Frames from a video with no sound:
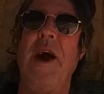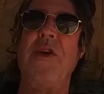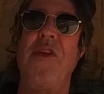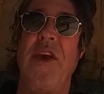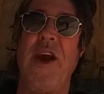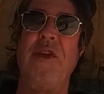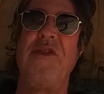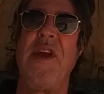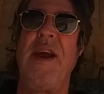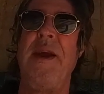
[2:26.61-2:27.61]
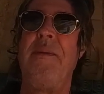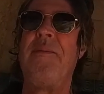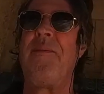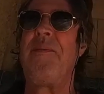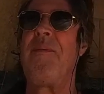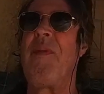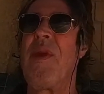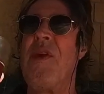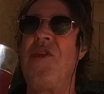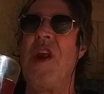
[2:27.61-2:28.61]
go to the coast today.
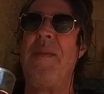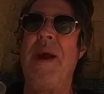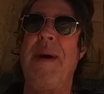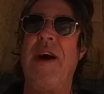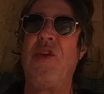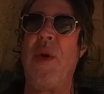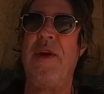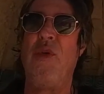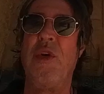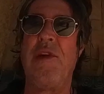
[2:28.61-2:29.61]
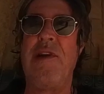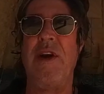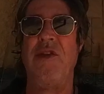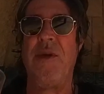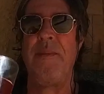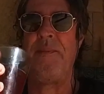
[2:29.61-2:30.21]
It's going to be about 24 degrees.